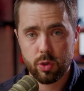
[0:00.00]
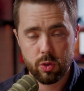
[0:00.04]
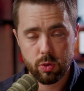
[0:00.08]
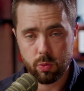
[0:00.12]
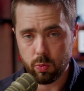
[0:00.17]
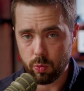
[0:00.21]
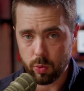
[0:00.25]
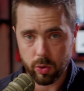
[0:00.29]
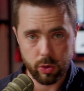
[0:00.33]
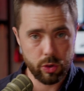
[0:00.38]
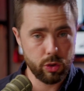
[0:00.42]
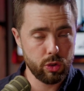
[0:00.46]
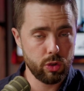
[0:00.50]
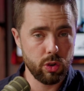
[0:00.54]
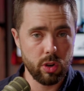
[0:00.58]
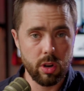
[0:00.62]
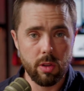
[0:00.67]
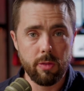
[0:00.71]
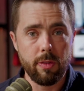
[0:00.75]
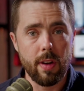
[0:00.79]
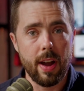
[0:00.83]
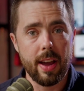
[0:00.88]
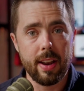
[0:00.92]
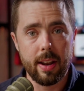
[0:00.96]
we're
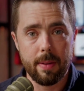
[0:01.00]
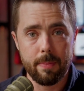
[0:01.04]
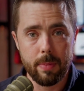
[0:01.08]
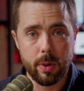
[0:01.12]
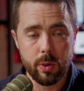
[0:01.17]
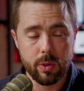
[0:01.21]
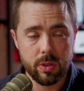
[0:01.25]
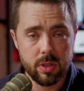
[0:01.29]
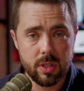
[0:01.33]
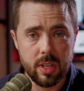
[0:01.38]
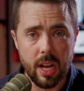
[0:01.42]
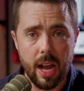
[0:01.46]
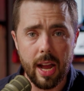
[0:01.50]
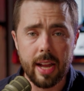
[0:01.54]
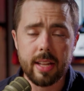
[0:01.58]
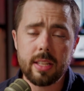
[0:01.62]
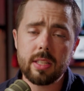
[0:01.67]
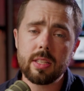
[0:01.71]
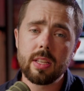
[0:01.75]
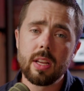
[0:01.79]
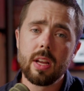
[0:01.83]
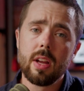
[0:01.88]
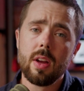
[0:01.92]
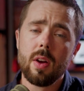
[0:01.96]
certified on both
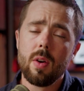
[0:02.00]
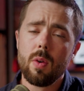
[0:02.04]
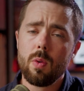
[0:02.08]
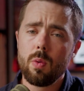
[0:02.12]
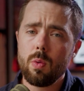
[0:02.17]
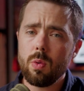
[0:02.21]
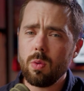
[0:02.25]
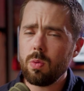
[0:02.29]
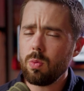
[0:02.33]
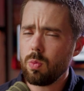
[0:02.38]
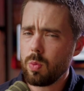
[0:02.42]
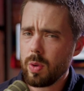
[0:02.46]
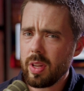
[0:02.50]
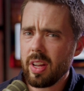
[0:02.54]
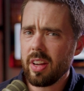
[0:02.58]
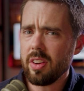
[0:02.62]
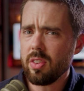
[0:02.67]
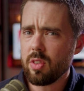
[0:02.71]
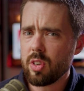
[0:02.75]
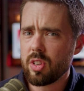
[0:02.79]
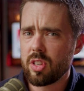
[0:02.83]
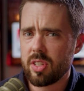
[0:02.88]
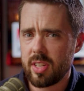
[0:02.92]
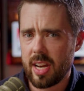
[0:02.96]
sides, we
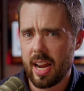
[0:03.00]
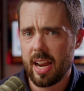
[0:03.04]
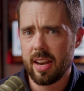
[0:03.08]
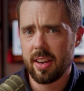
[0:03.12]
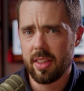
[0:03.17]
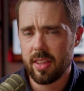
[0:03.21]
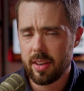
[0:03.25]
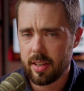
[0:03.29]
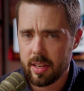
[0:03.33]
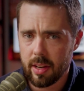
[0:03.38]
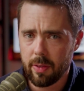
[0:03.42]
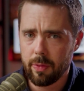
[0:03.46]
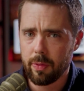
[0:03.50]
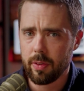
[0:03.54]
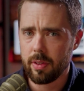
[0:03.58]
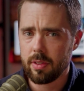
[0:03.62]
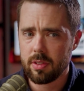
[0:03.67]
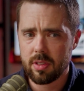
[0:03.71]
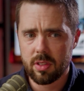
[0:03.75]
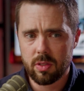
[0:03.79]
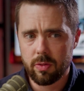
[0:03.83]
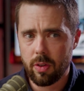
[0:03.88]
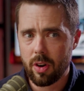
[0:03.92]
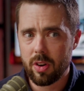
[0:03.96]
understand the
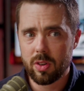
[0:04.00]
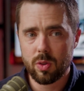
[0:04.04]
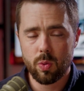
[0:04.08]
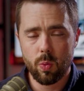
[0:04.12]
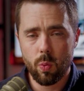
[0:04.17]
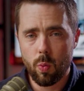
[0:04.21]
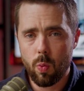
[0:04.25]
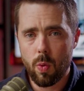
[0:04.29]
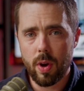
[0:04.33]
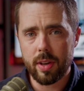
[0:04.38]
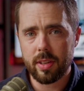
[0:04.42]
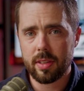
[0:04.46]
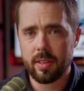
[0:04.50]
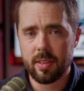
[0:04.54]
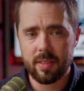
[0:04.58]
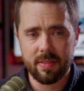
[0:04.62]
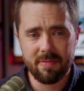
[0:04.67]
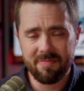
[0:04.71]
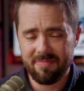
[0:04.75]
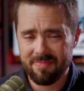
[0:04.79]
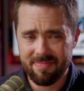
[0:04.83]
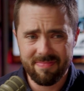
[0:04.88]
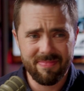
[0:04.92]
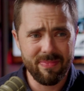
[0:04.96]
difference as far as
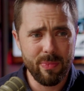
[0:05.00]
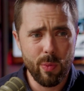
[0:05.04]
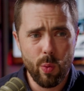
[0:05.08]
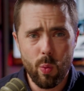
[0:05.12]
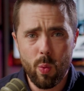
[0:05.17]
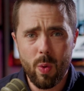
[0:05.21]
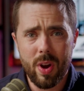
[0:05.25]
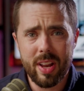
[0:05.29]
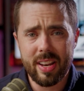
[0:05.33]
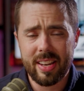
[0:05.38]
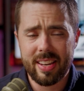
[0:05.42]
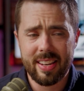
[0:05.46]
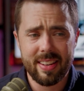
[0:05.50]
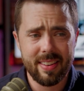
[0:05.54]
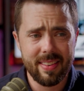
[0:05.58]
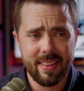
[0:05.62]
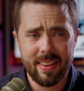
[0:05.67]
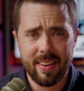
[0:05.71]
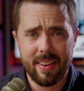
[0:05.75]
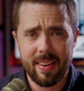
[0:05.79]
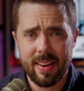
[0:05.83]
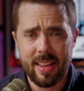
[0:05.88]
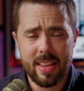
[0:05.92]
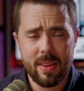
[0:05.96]
what
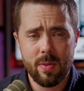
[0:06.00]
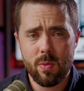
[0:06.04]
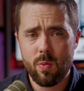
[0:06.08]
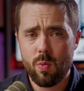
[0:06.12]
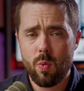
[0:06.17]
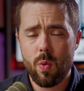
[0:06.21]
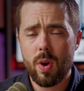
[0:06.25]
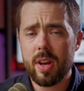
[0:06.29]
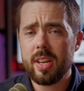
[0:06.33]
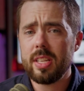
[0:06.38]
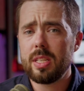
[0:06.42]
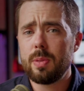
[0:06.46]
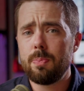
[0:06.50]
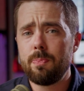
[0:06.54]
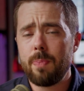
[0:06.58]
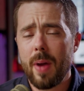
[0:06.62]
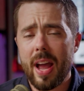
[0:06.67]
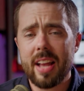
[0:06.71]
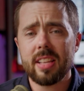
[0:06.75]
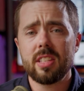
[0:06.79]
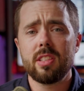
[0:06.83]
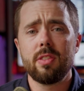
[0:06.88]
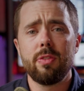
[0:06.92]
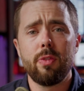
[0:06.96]
is
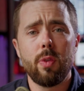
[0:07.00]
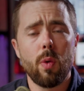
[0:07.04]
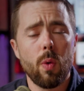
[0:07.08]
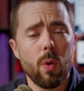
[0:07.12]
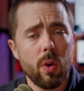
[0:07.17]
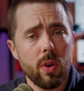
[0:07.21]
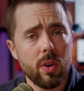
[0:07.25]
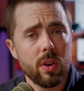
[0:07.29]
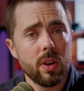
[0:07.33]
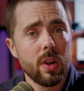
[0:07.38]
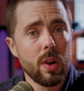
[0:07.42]
best for